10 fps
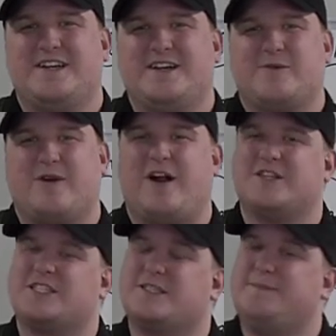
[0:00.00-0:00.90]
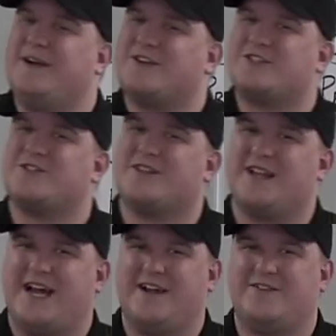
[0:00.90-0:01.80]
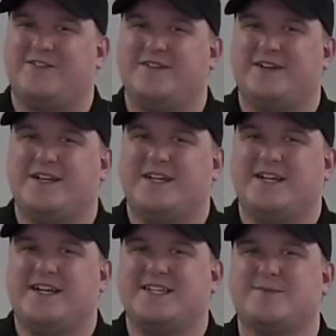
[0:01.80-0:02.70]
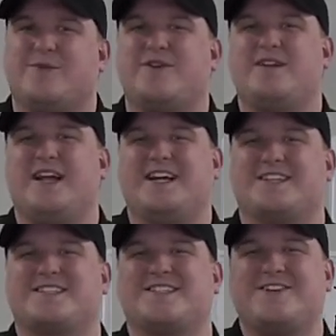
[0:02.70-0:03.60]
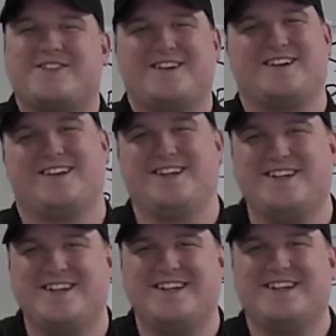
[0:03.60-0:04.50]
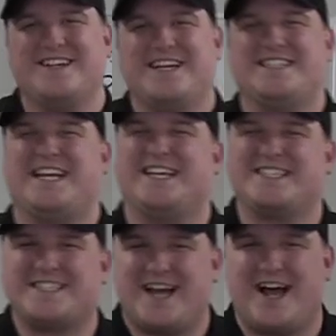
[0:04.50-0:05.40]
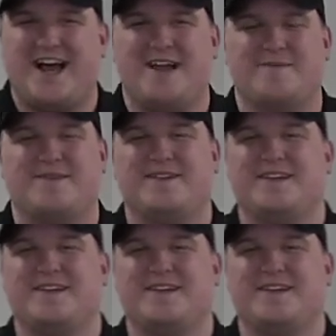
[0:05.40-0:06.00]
where our spiritual life is more like a slow cooker. It takes time.